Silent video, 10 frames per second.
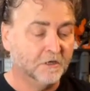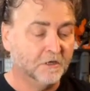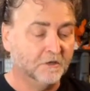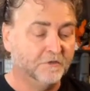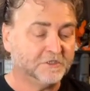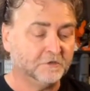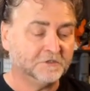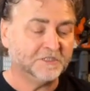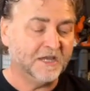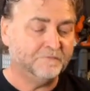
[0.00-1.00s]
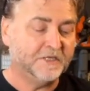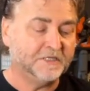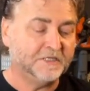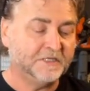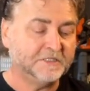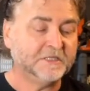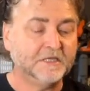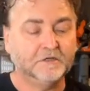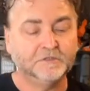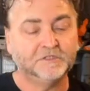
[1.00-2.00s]
this whole side piece here
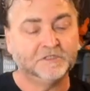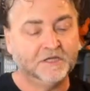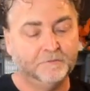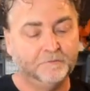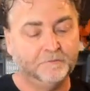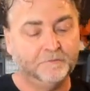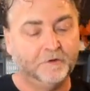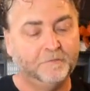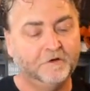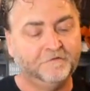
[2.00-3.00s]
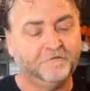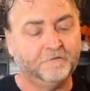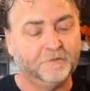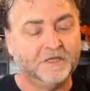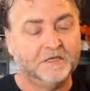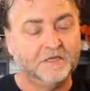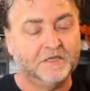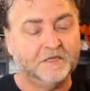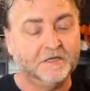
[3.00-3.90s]
is designed to pop off from here.